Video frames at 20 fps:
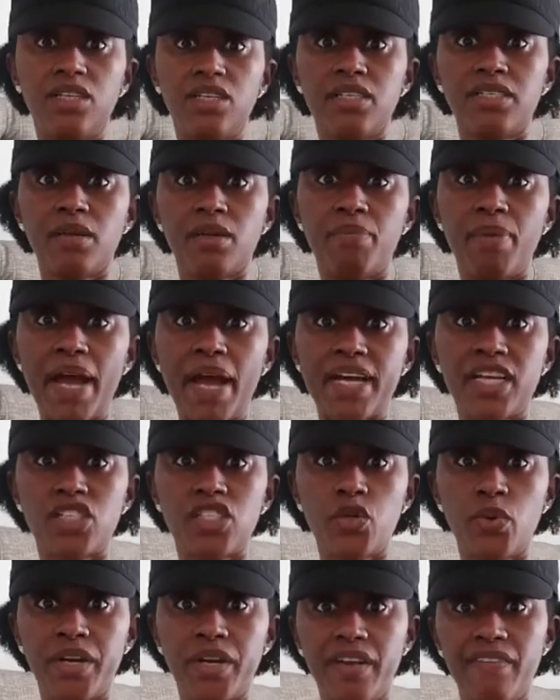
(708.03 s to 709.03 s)
It's a pack of
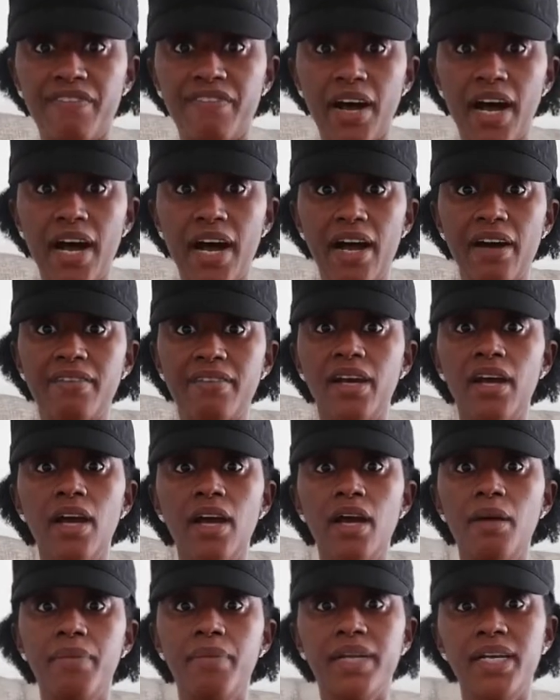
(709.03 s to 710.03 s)
25
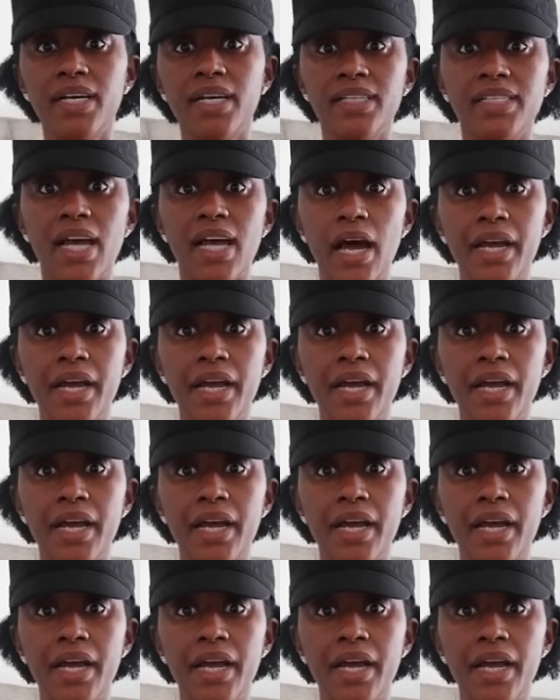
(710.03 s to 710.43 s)
because